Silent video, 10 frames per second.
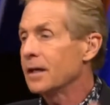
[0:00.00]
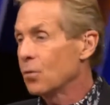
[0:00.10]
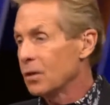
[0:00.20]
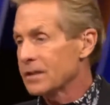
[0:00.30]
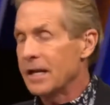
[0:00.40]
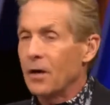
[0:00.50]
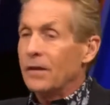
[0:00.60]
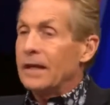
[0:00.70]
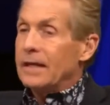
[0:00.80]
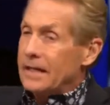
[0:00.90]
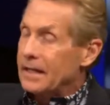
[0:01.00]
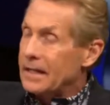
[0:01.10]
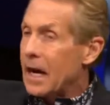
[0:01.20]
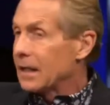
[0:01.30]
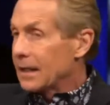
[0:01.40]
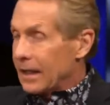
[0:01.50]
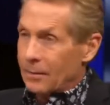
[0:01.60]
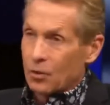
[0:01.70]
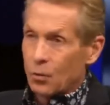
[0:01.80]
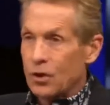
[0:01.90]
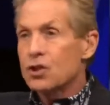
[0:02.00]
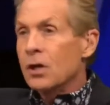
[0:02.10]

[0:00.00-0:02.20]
in what's now the Iguodala game in which